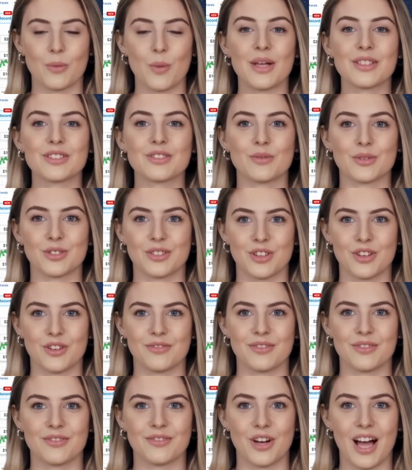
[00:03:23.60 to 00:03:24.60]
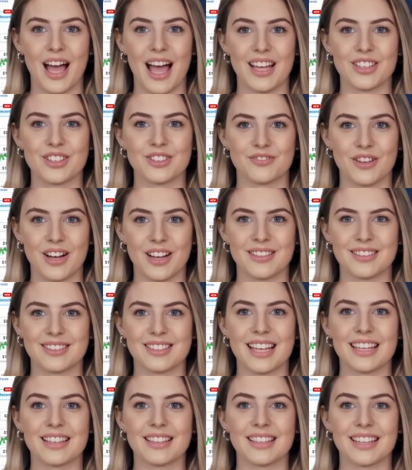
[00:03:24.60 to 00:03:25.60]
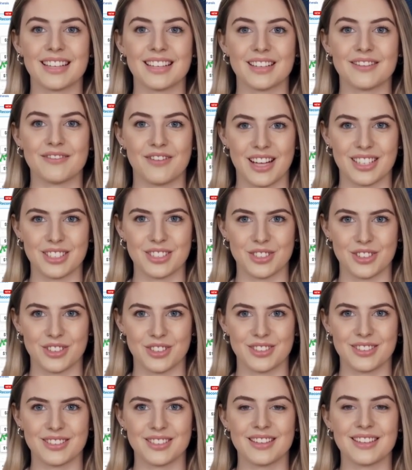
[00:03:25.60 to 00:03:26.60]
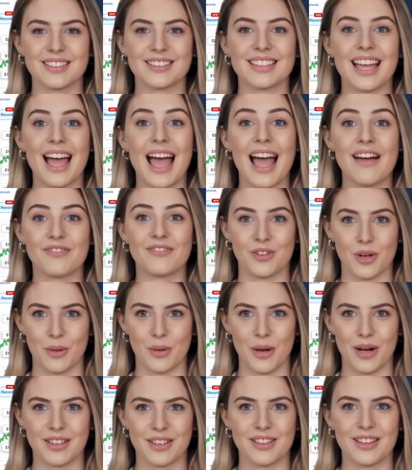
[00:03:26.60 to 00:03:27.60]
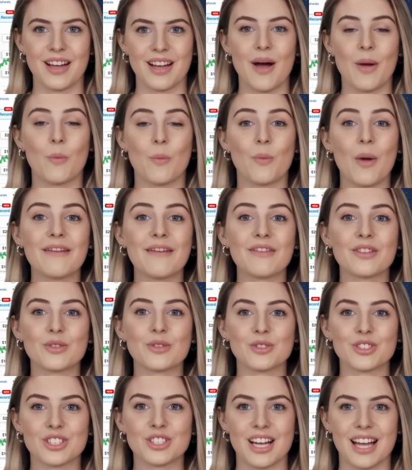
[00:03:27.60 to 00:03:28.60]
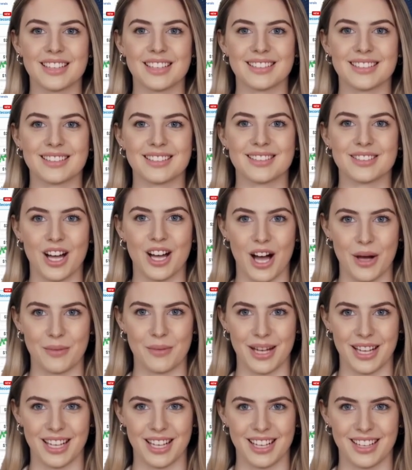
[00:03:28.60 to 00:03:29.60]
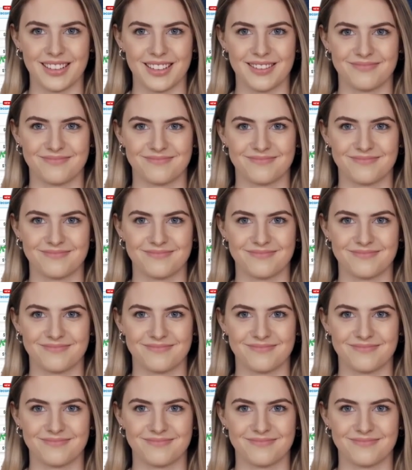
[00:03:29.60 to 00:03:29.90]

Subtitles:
once reserved for hedge funds and elite investors, to everyone, revolutionizing stock picking.